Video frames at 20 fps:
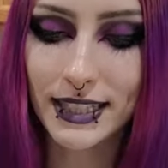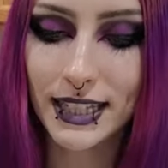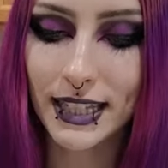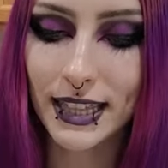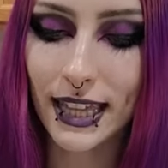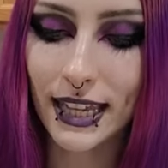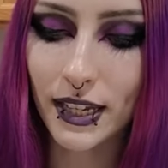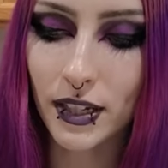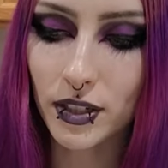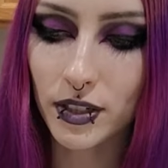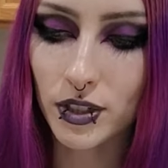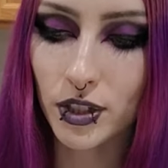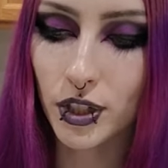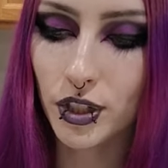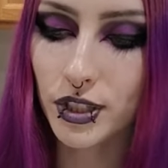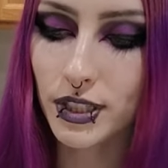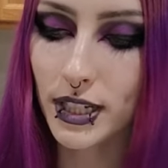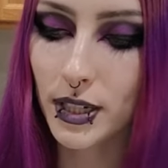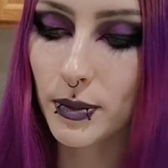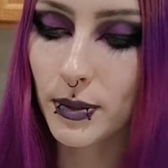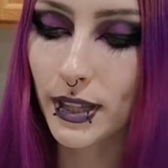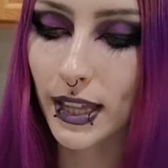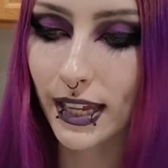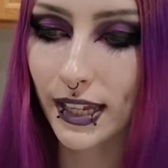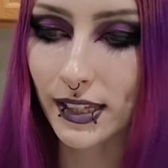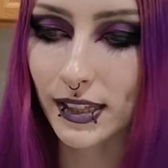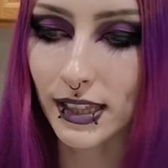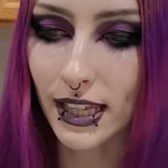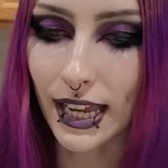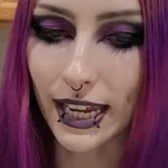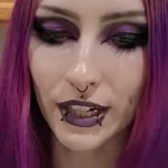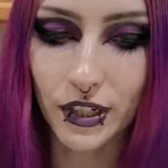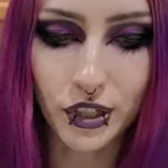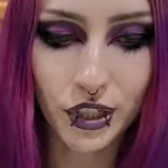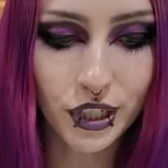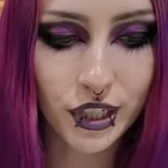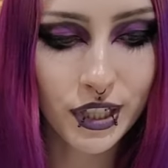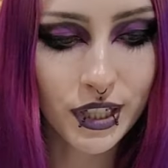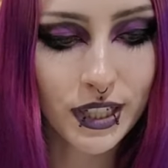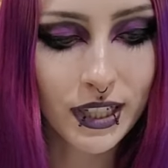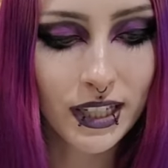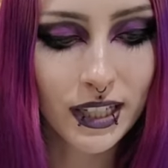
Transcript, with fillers: they like turned out like lighter